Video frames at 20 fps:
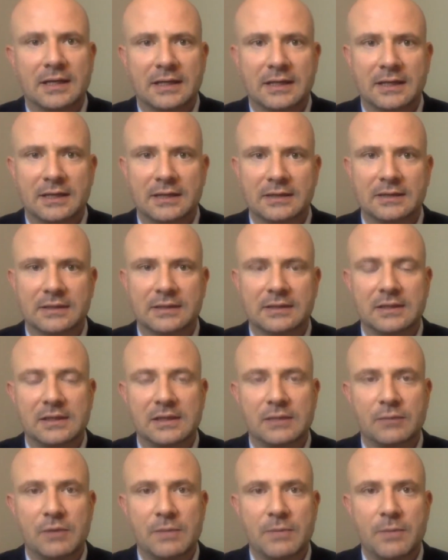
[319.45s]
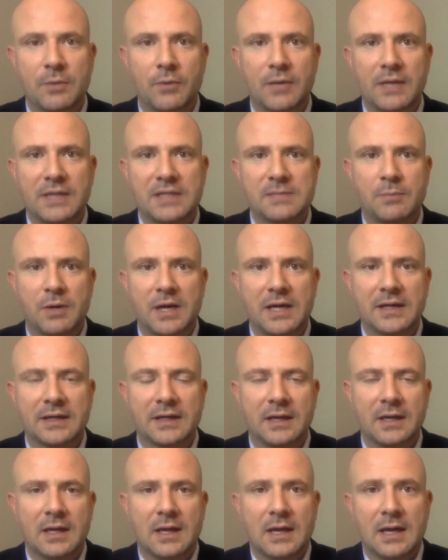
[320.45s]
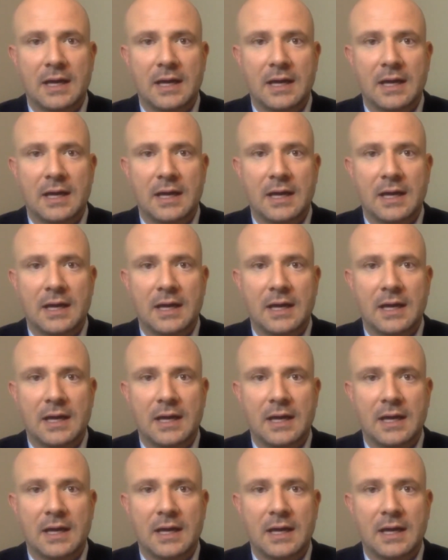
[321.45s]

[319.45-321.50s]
in the repo rate spike